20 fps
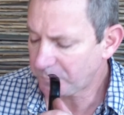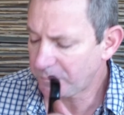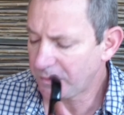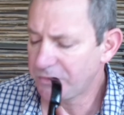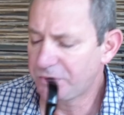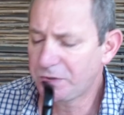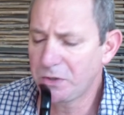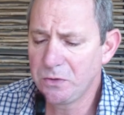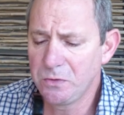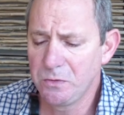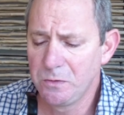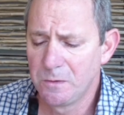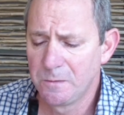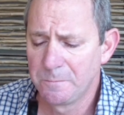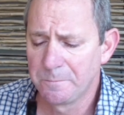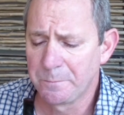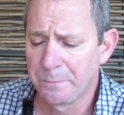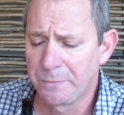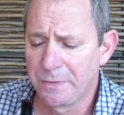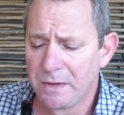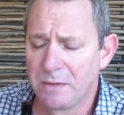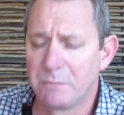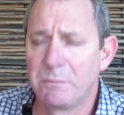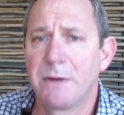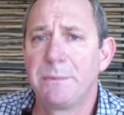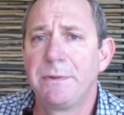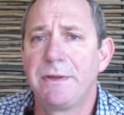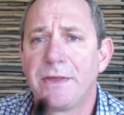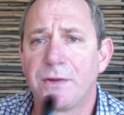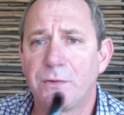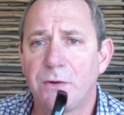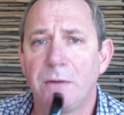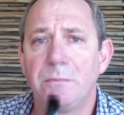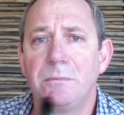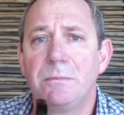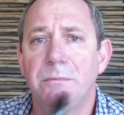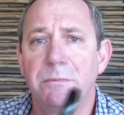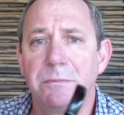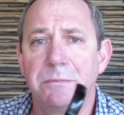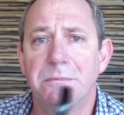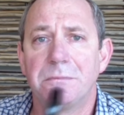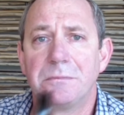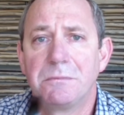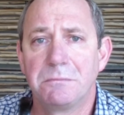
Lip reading: So maybe the rum,